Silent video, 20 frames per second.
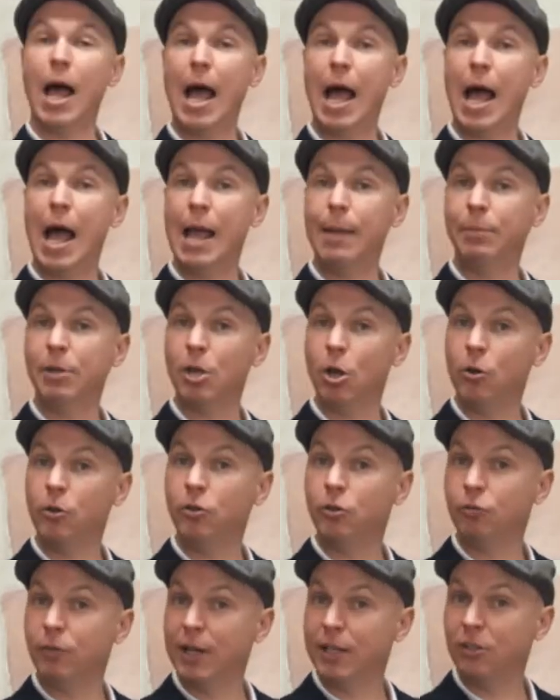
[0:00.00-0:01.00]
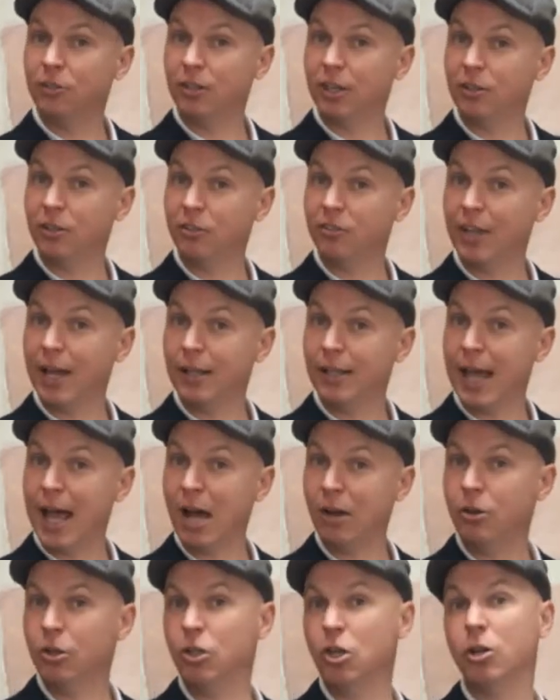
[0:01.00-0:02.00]
I'm going to read the sentence out
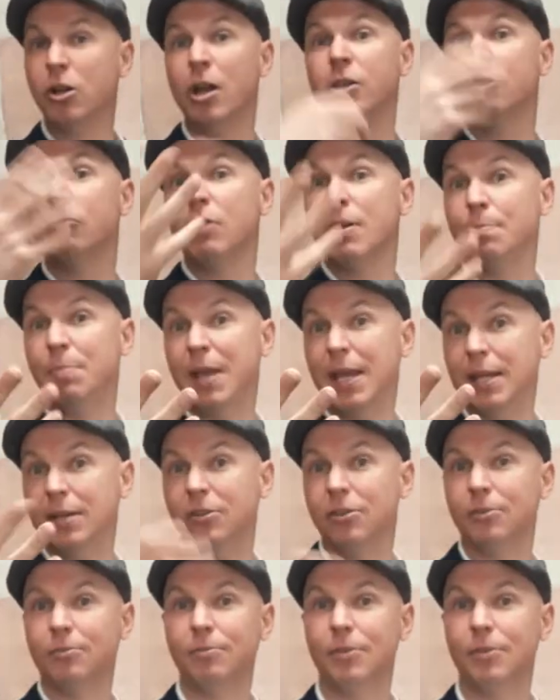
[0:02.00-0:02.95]
loud. You're going to repeat.